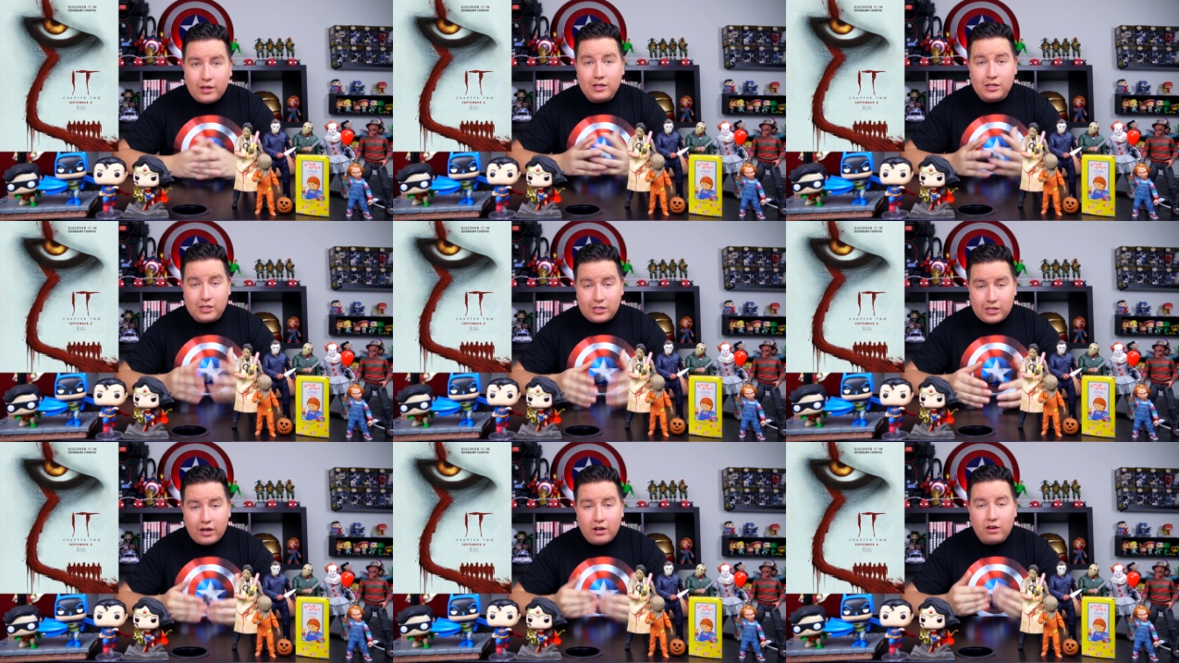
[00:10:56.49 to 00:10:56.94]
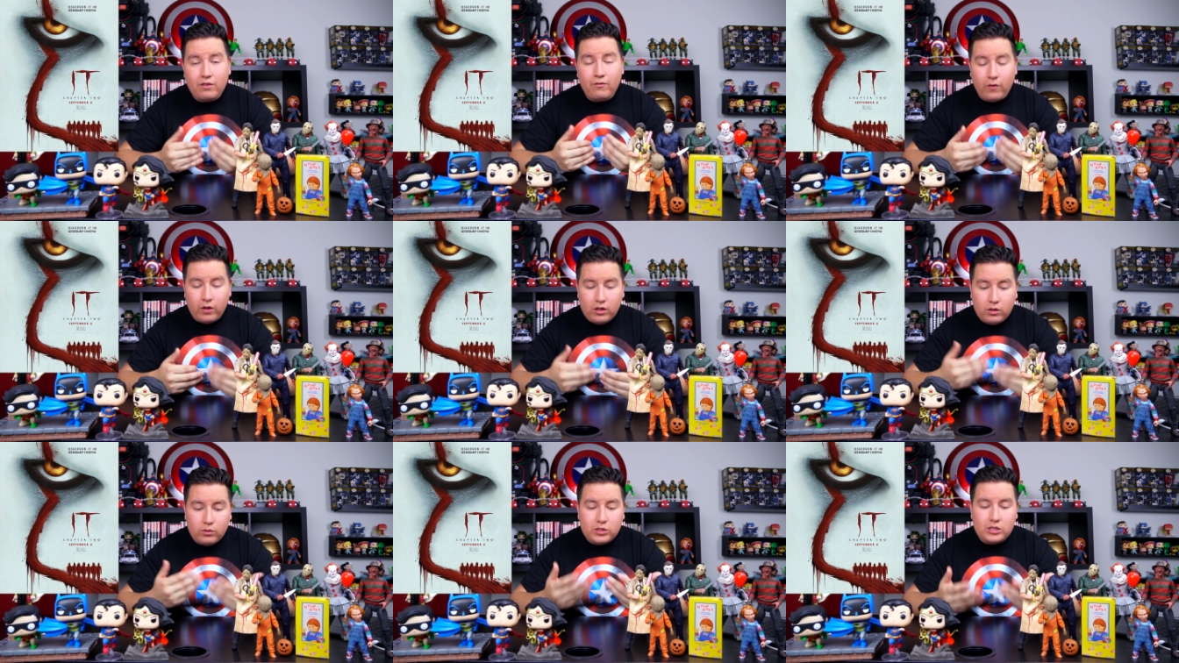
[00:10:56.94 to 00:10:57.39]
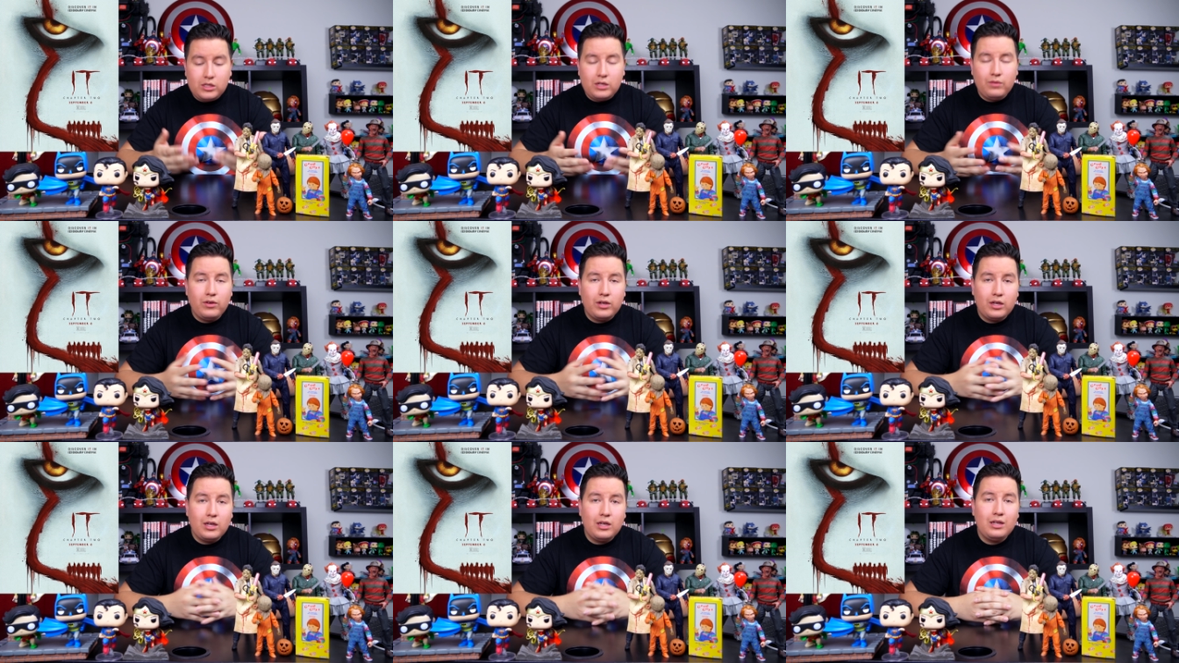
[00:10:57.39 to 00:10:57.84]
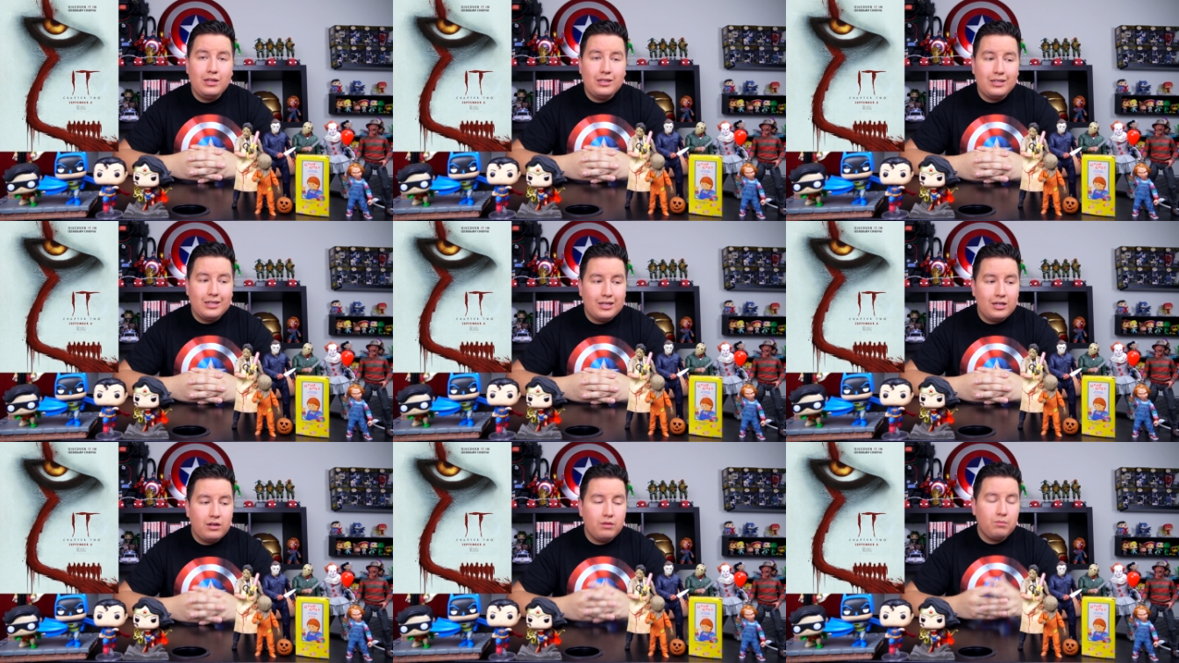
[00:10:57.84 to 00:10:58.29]
It decided to follow what Stephen King
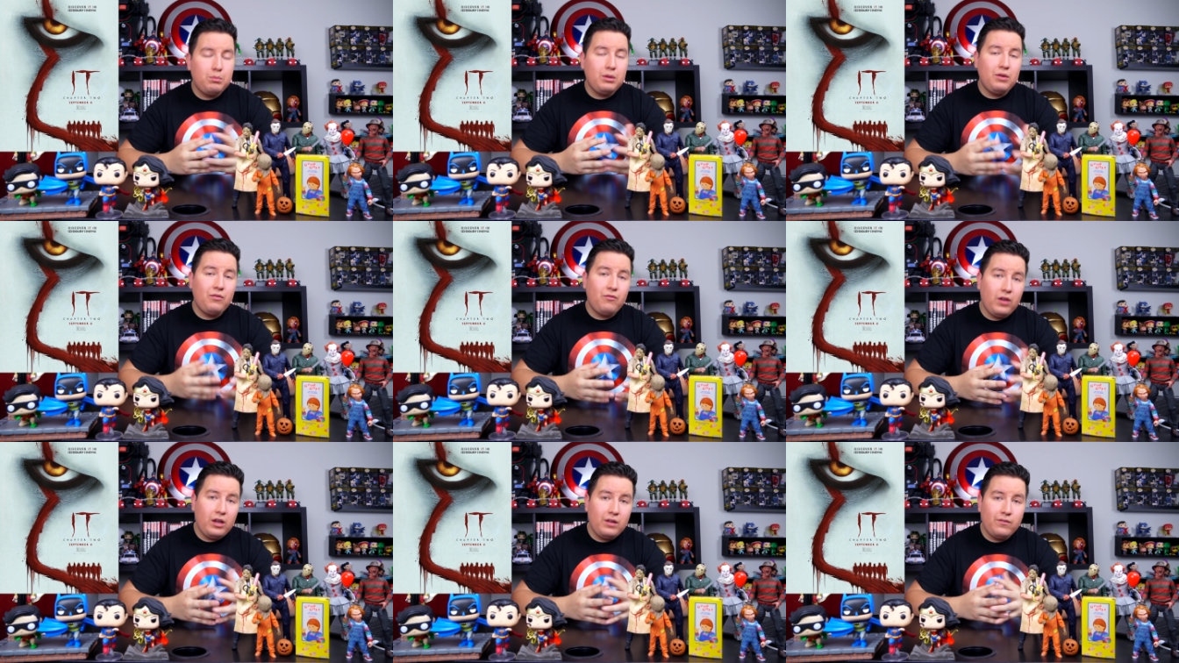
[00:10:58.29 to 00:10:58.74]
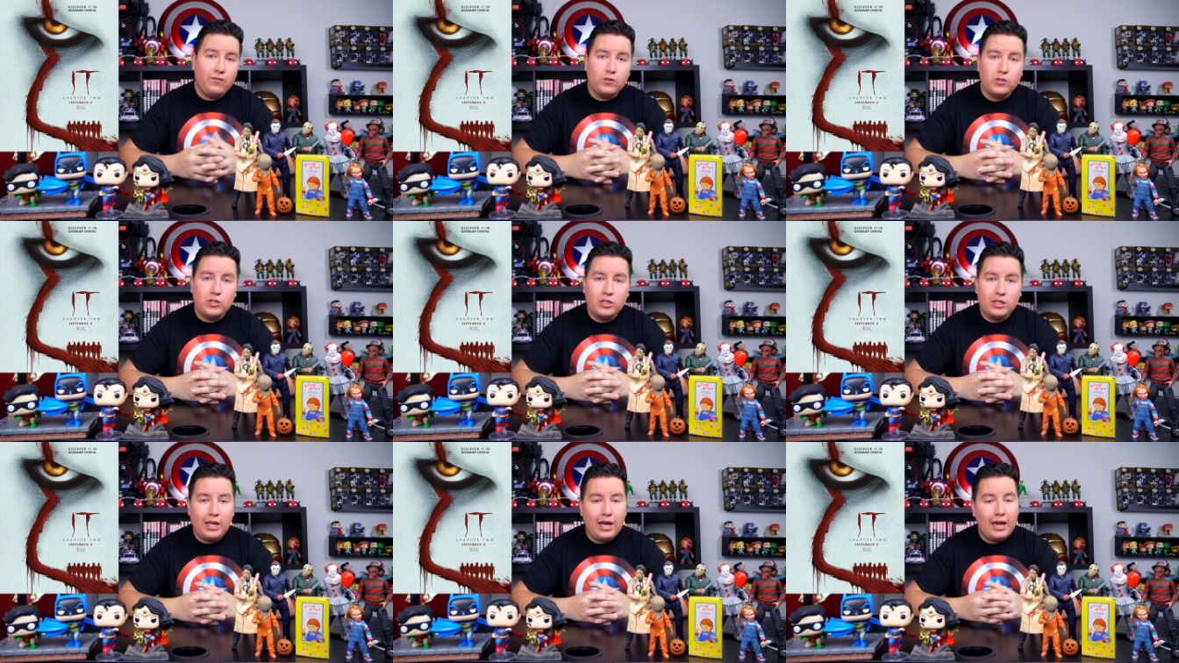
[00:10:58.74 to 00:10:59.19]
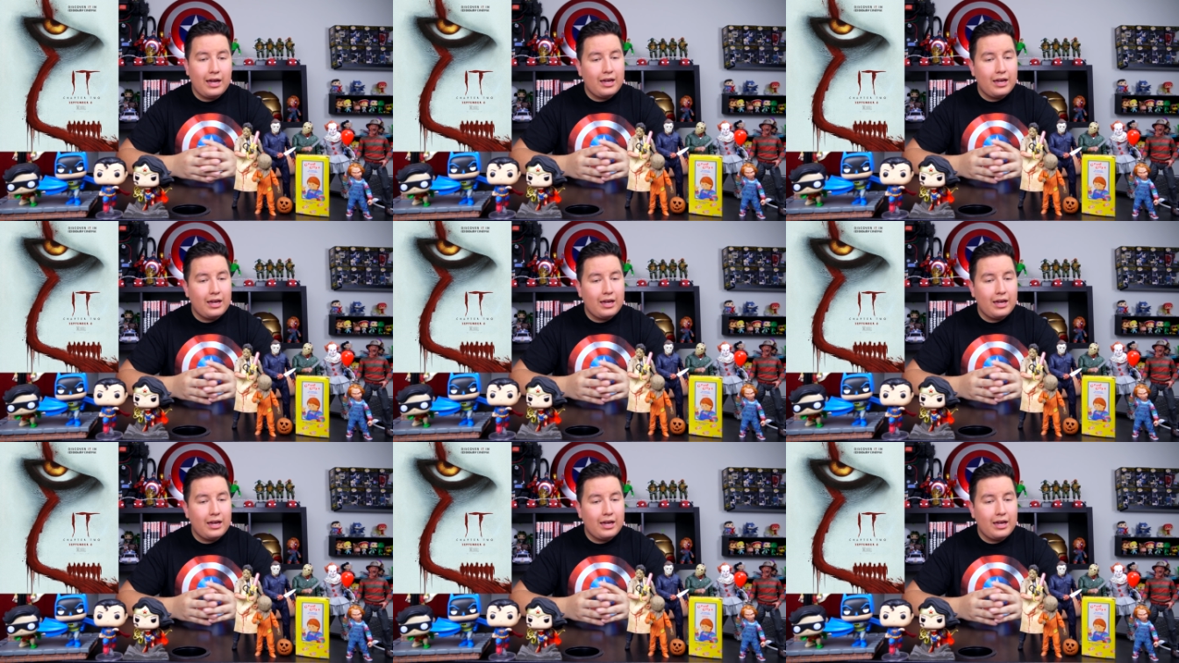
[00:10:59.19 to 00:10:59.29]
did and be faithful to that.